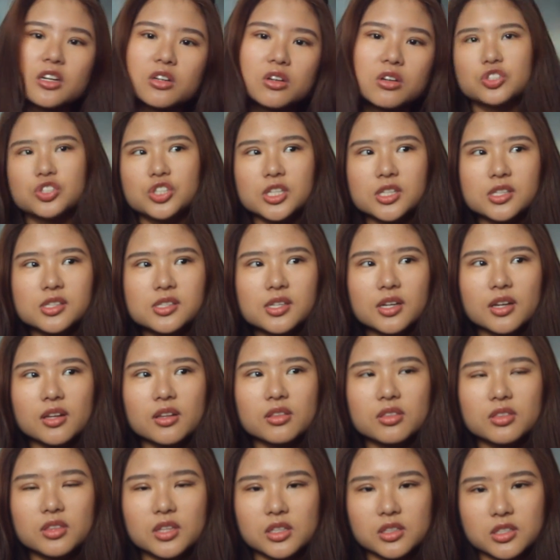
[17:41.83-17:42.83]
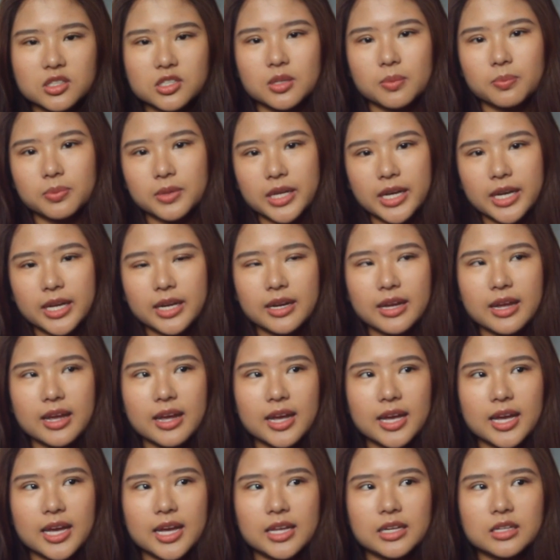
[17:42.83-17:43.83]
No. Ginseng thins the blood,
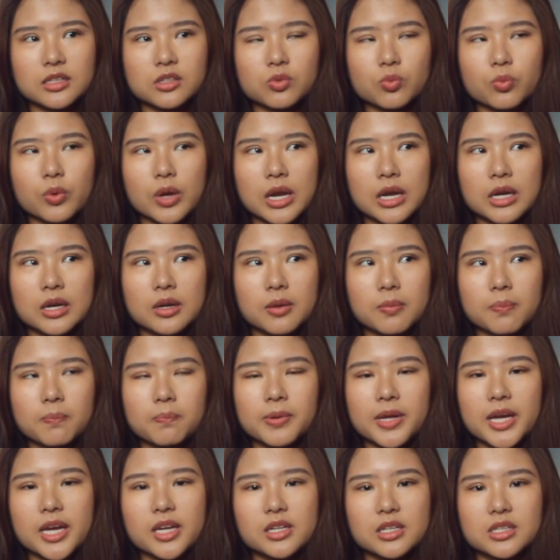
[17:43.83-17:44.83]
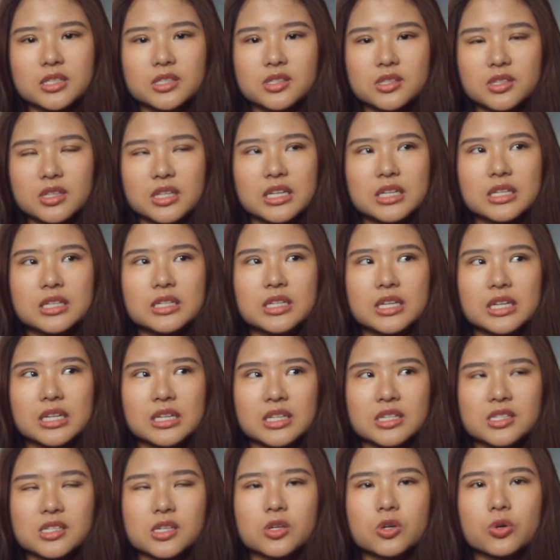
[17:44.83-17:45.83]
and when blood is thinned, it
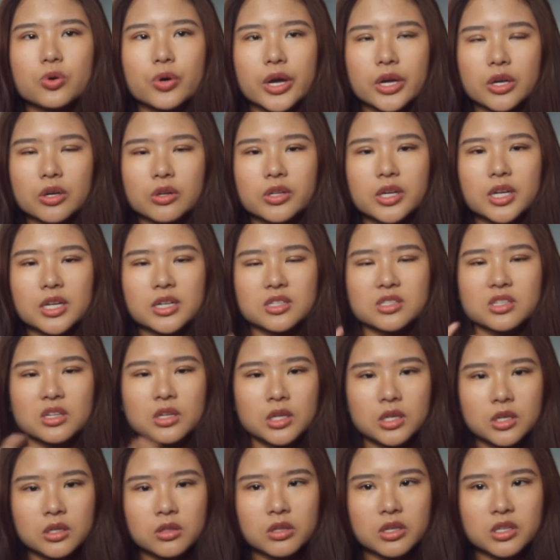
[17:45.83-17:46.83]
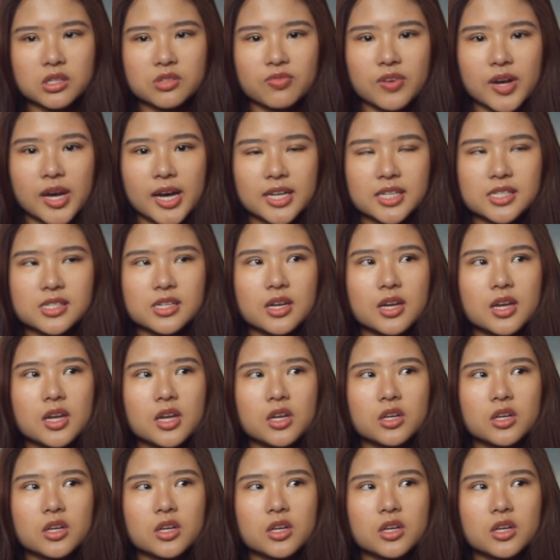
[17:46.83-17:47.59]
doesn't coagulate, it doesn't heal as fast.